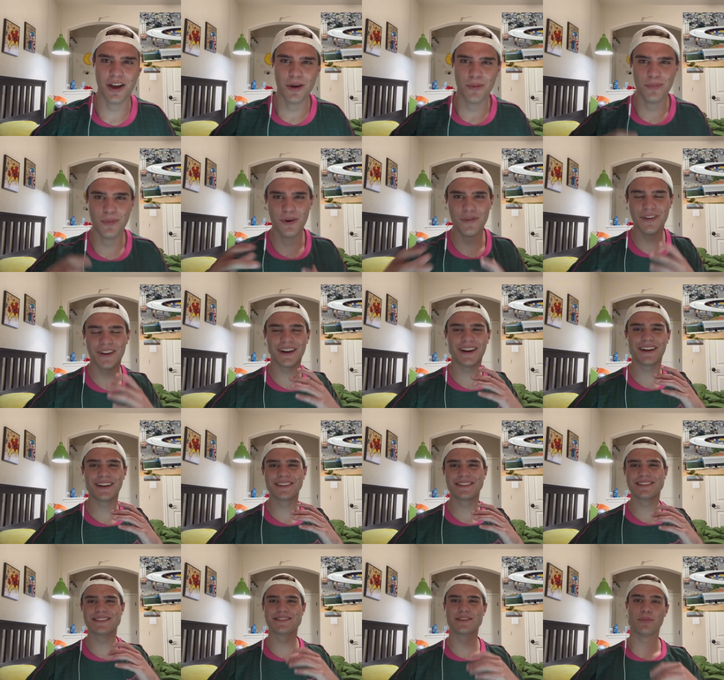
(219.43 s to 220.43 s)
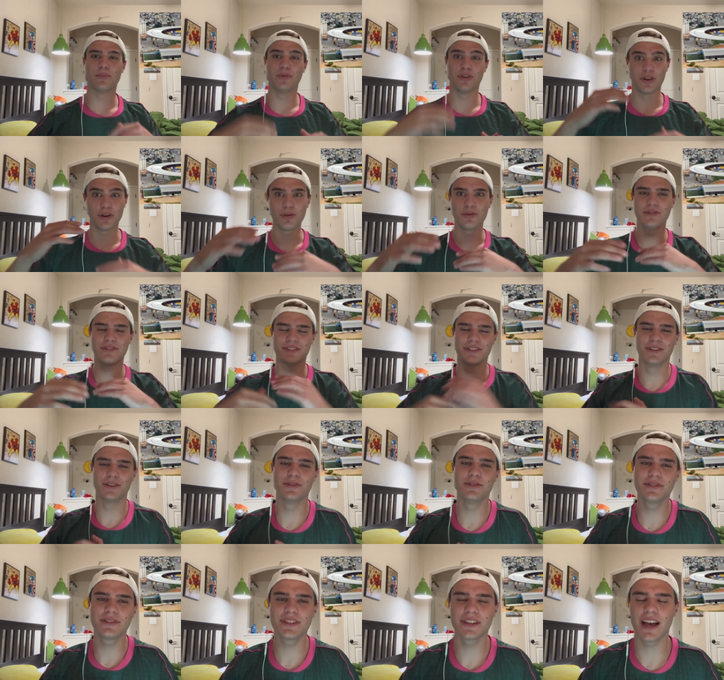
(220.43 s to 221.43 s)
Moving on to some news
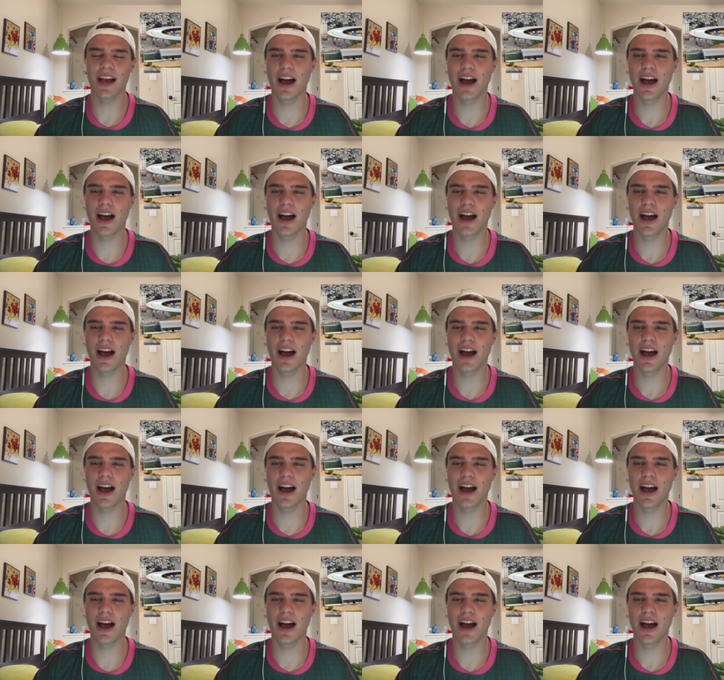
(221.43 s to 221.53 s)
news.